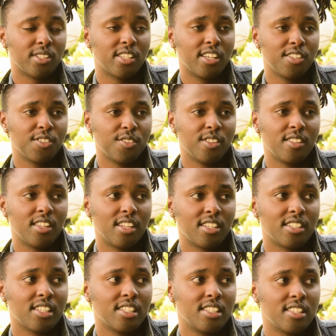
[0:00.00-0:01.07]
will tell you that
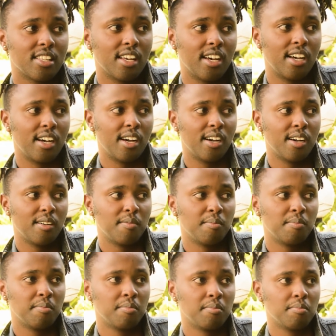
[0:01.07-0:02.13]
it is.
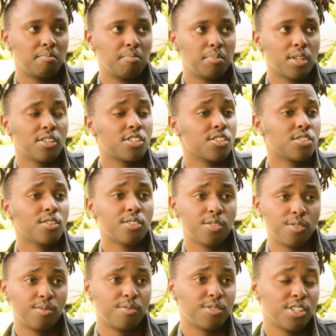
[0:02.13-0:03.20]
Because
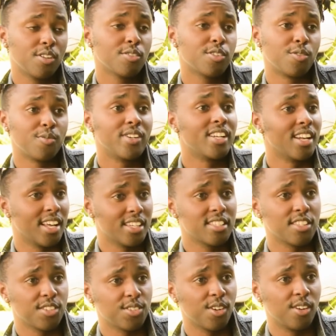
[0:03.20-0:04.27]
she also really likes
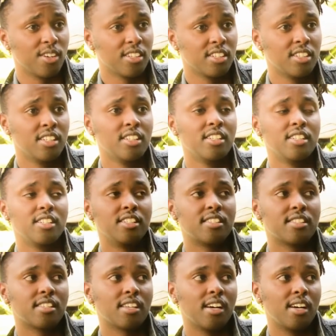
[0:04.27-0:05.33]
the song.
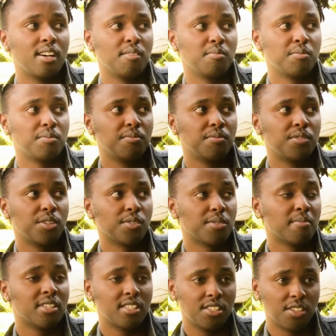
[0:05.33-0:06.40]
She was
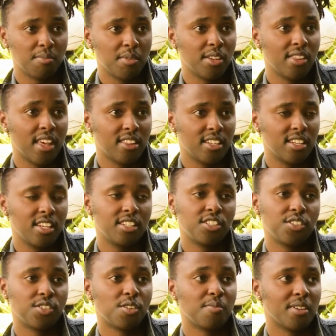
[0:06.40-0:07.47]
messaging me the other day and
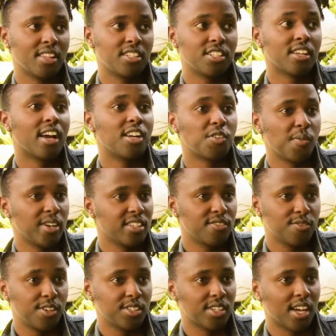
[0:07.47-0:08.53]
she told me that she can't wait
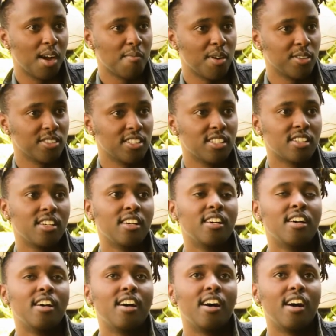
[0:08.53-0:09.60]
for it to come out.
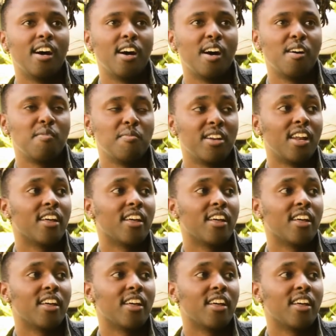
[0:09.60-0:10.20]
And